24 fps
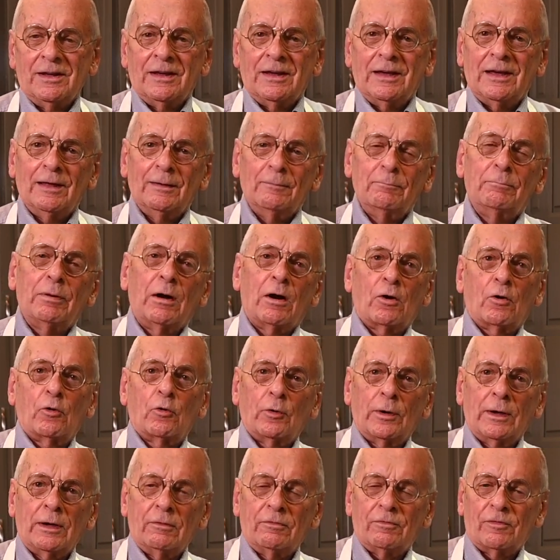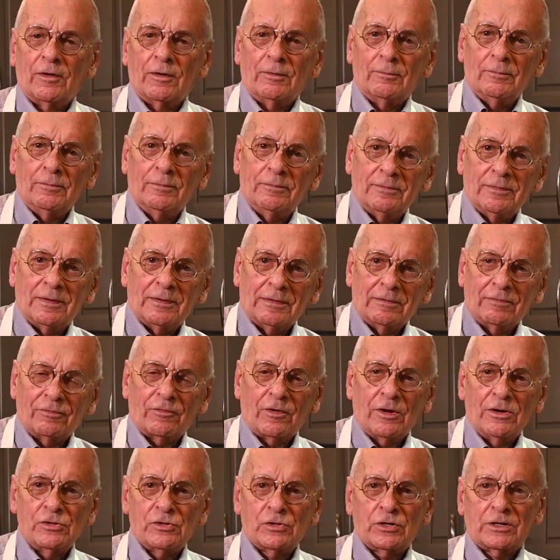And borrowing from a
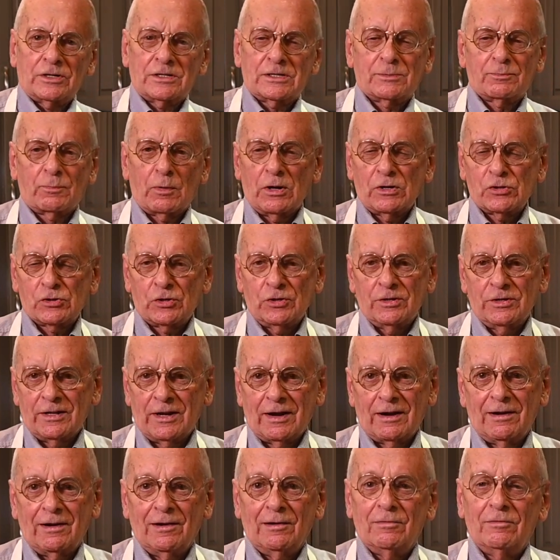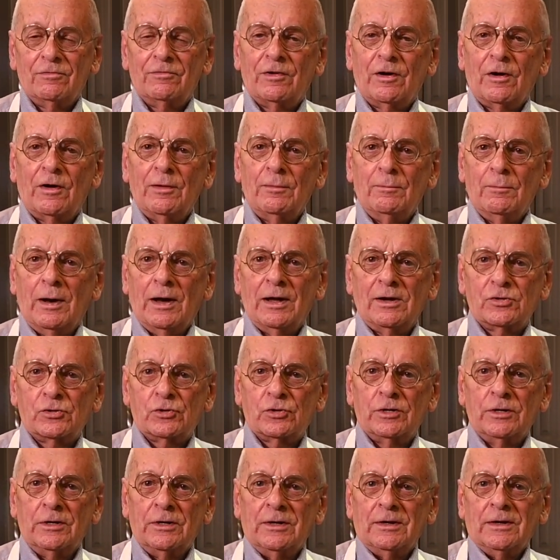French expression that I love very
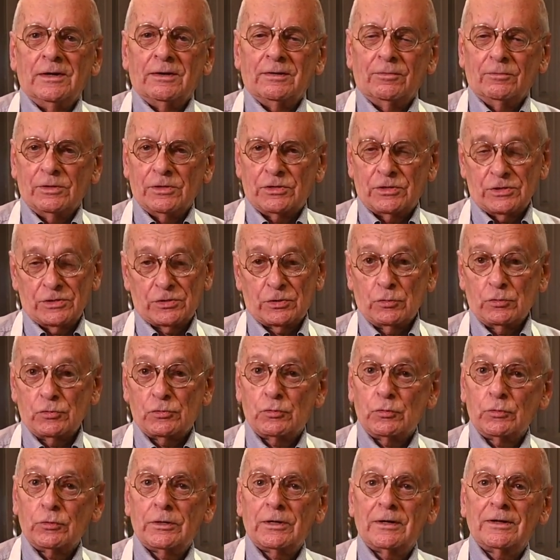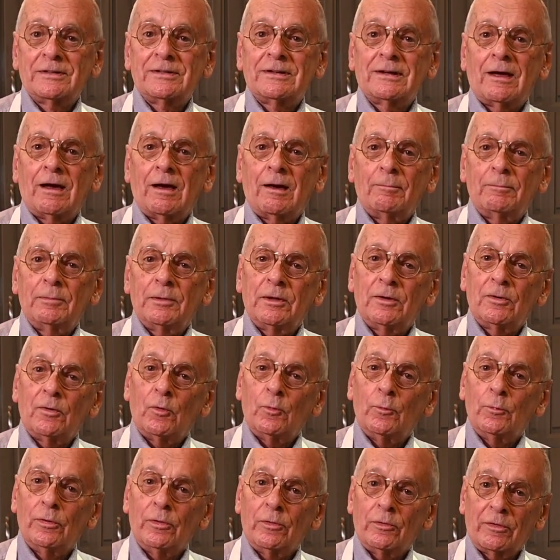much, which is autour de la table,
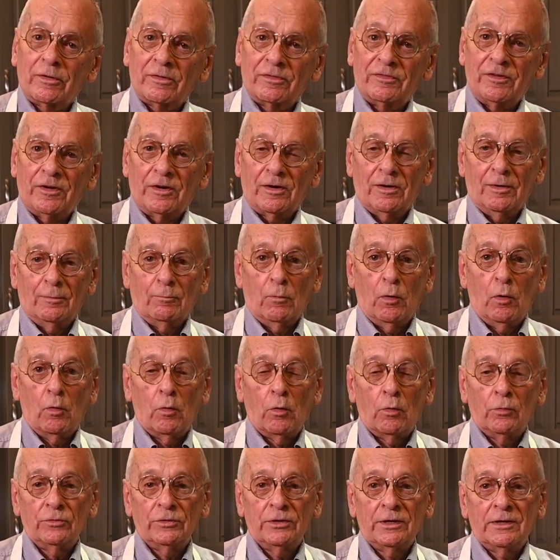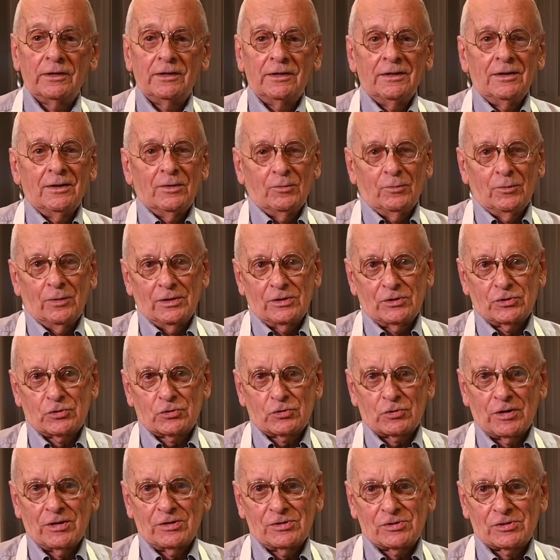on peut refaire le monde, which
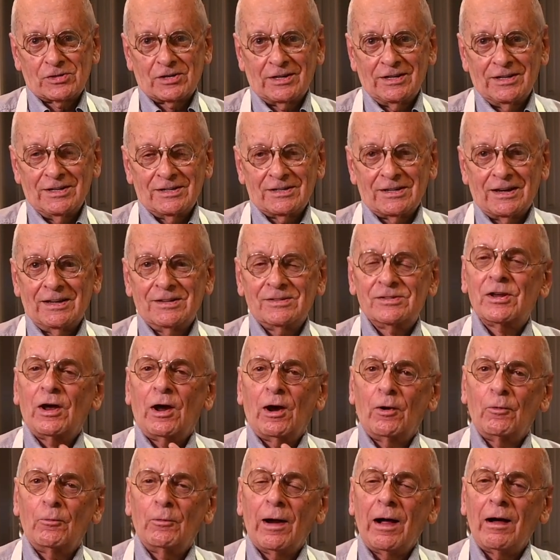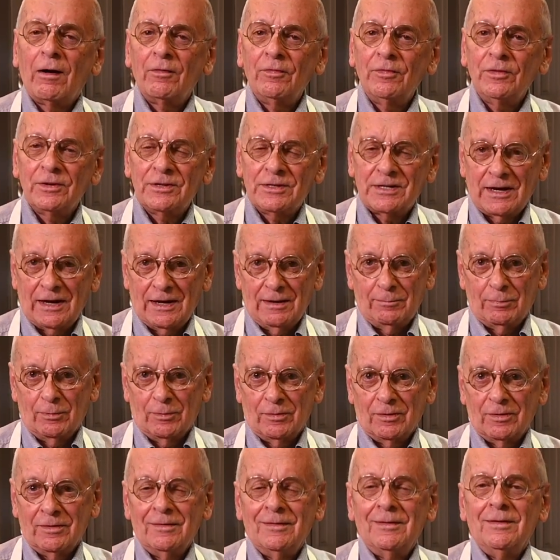translates as around the
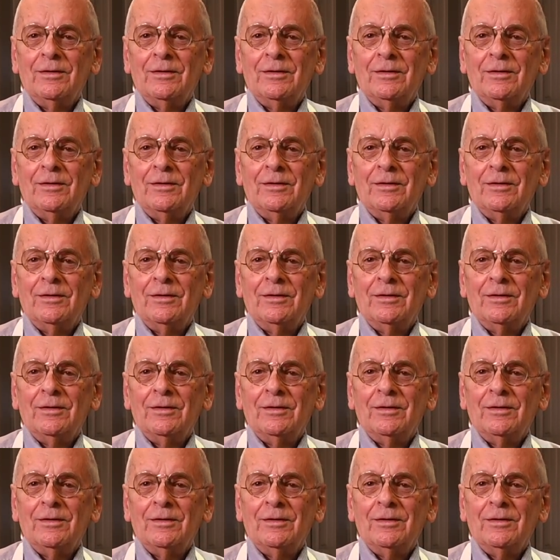table,